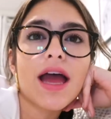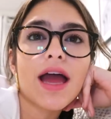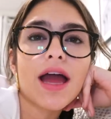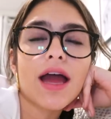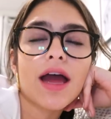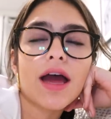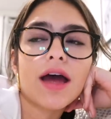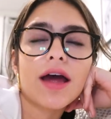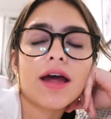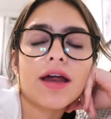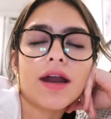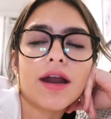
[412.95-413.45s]

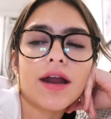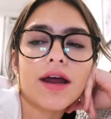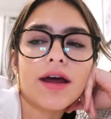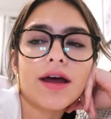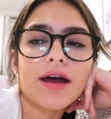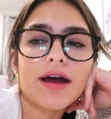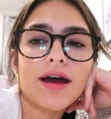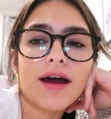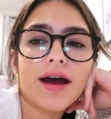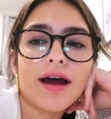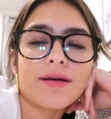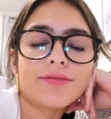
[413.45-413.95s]
and
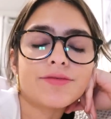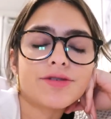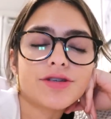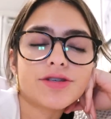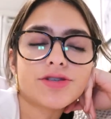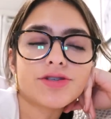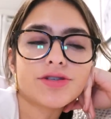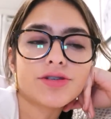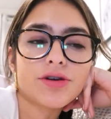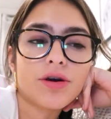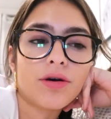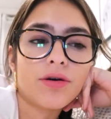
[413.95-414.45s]
I'm
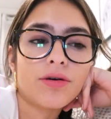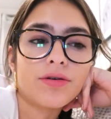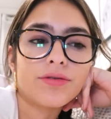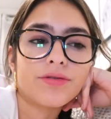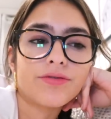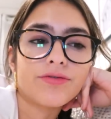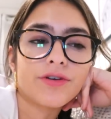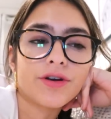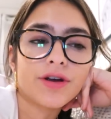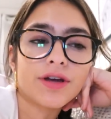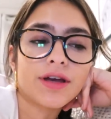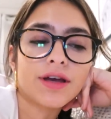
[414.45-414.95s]
just so
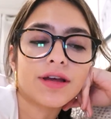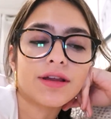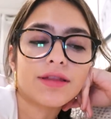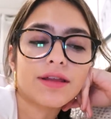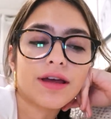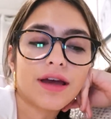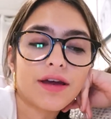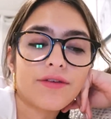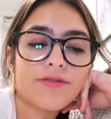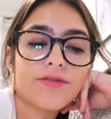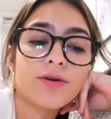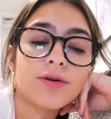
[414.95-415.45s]
freaking
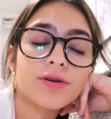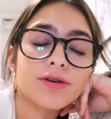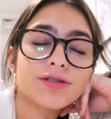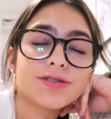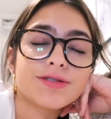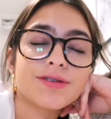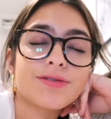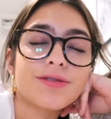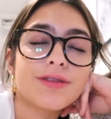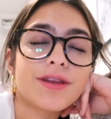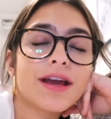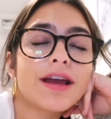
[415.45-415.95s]
thankful.
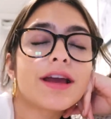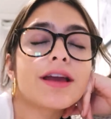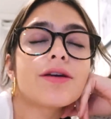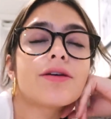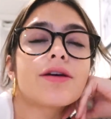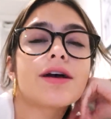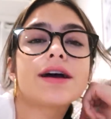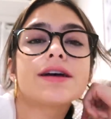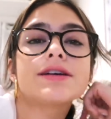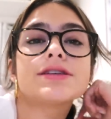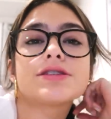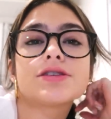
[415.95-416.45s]
So thank you
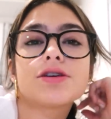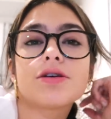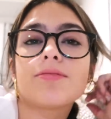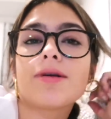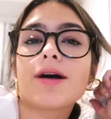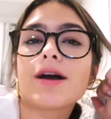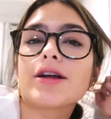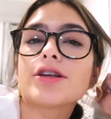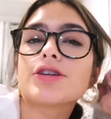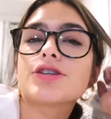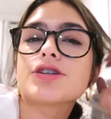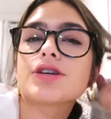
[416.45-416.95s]
guys so
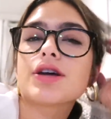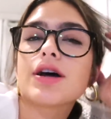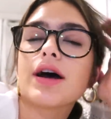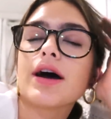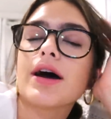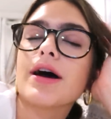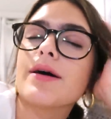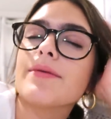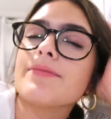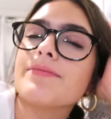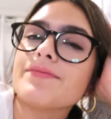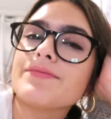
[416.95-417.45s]
much
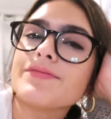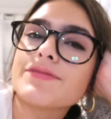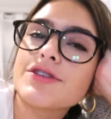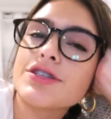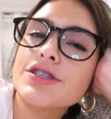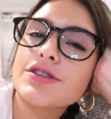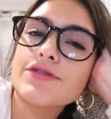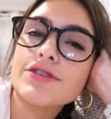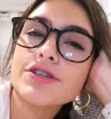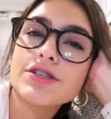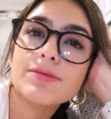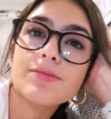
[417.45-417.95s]
um,
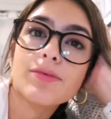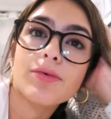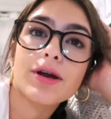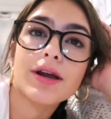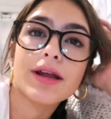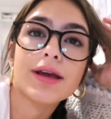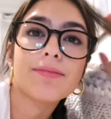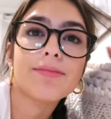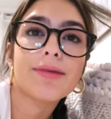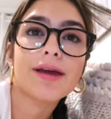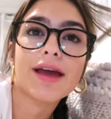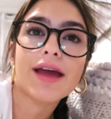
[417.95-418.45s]
just for
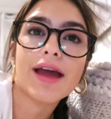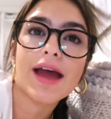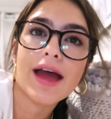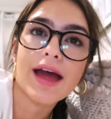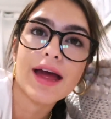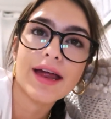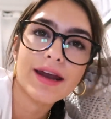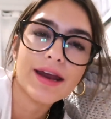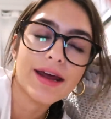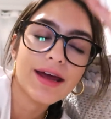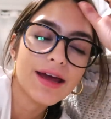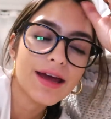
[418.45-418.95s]
supporting me.
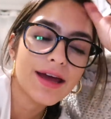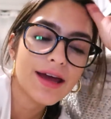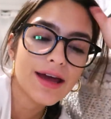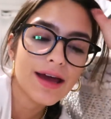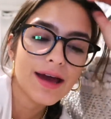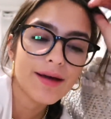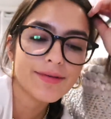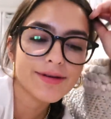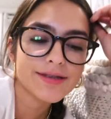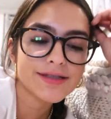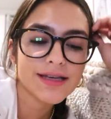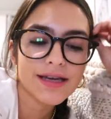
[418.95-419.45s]
And
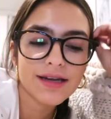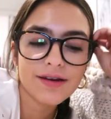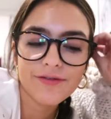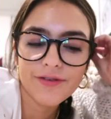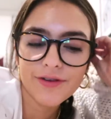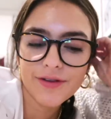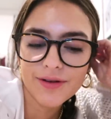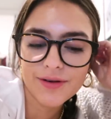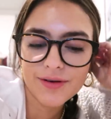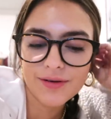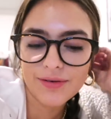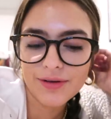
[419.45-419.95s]
I'm excited
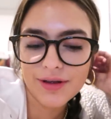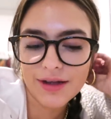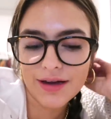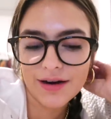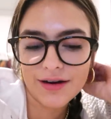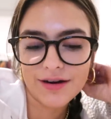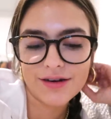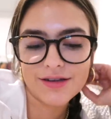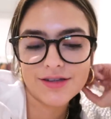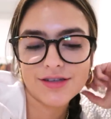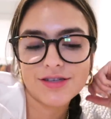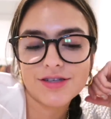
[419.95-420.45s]
for the new
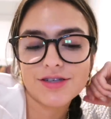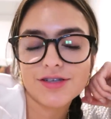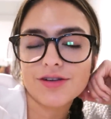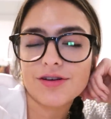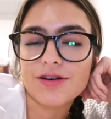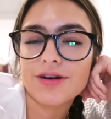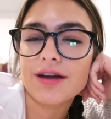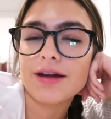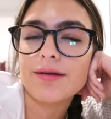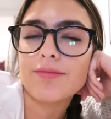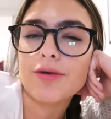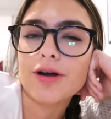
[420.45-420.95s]
year to just
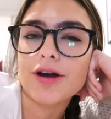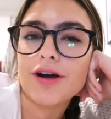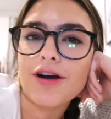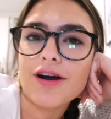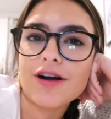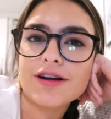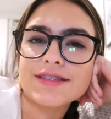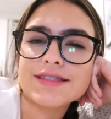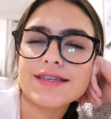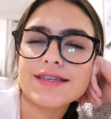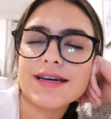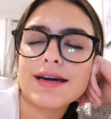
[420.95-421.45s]
create more
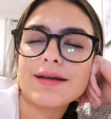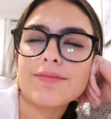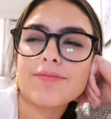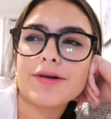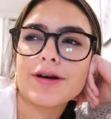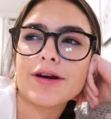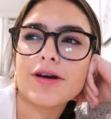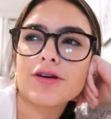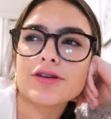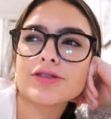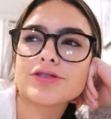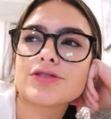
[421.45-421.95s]
content,
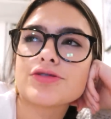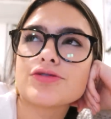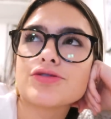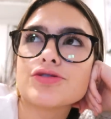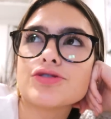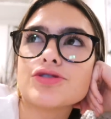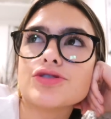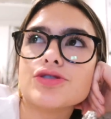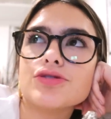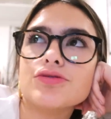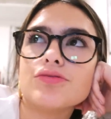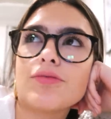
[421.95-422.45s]
but also
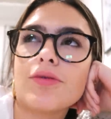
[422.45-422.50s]
do